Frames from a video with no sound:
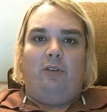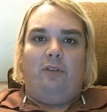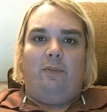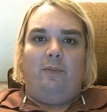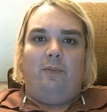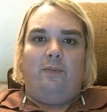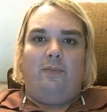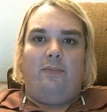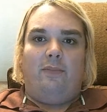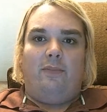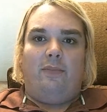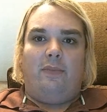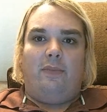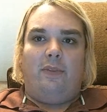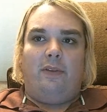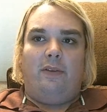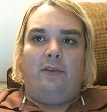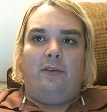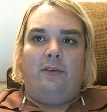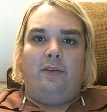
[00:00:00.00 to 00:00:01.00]

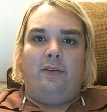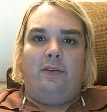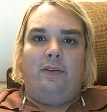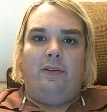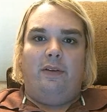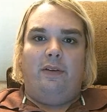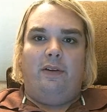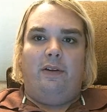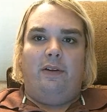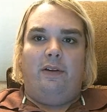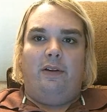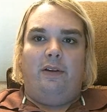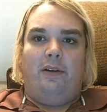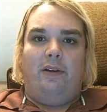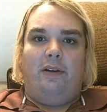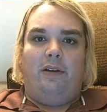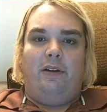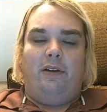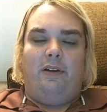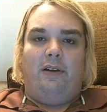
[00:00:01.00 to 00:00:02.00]

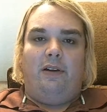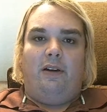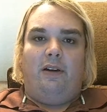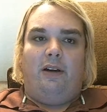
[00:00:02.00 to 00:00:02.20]
(silence)